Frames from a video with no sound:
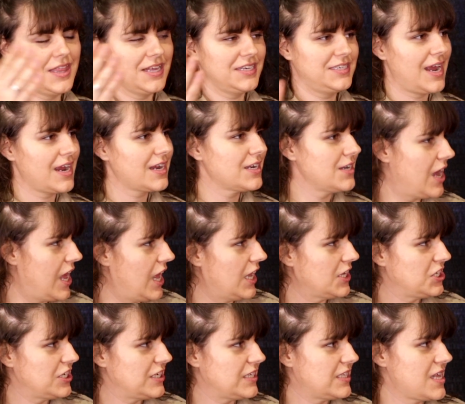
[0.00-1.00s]
the
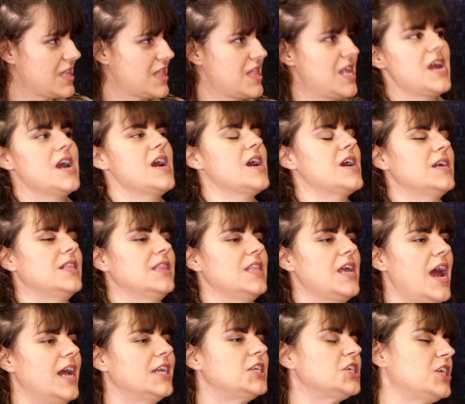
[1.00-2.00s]
technologies that they're in,
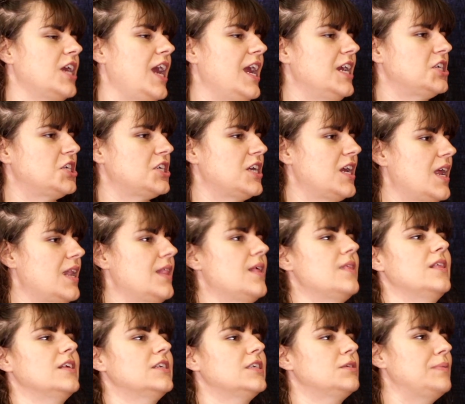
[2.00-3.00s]
the education
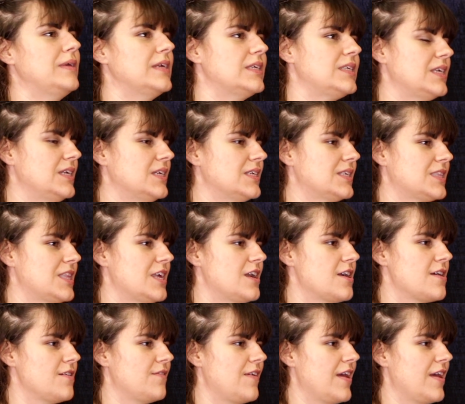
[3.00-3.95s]
and the species that are